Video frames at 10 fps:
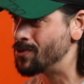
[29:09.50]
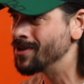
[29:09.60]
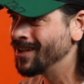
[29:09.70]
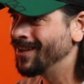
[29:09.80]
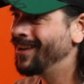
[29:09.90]
who.
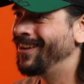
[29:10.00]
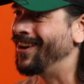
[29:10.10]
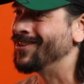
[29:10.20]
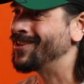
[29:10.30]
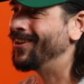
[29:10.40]

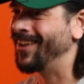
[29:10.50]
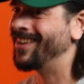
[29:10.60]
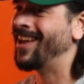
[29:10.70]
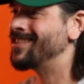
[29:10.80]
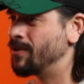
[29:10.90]
Okay. Uh, so
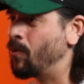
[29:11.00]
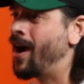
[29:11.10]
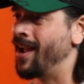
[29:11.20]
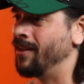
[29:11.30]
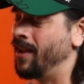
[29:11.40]
like that's
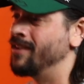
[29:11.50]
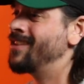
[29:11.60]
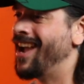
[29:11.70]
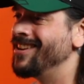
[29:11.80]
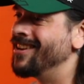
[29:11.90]
why
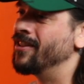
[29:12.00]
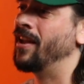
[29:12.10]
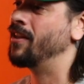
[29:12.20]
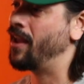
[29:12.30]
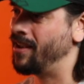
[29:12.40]
in Kenya
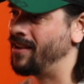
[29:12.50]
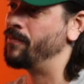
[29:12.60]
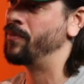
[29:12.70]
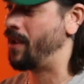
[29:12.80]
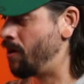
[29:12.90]
like
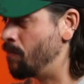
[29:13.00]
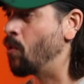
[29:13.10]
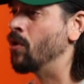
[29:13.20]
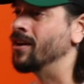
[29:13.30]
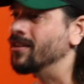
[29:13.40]
they they're
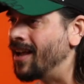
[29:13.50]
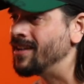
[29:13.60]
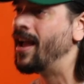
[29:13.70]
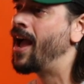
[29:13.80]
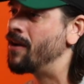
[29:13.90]
more
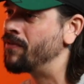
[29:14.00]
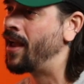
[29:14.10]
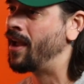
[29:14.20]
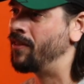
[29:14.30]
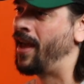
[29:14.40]
inclined to have
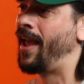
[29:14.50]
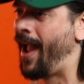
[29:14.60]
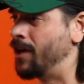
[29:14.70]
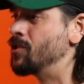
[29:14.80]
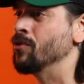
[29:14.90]
that that
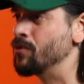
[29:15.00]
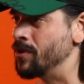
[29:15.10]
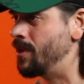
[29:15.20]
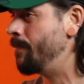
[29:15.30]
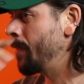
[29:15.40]
action
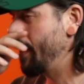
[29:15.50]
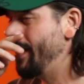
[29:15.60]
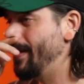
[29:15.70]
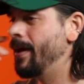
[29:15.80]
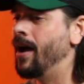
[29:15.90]
3
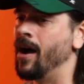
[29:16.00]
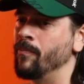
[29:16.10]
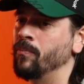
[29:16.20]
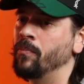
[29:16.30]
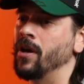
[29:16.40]
uh-huh.
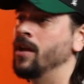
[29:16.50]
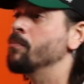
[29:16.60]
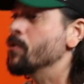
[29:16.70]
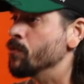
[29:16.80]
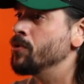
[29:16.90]
um, but
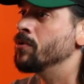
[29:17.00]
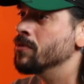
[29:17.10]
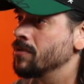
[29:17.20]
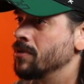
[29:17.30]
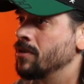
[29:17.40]
in Peru,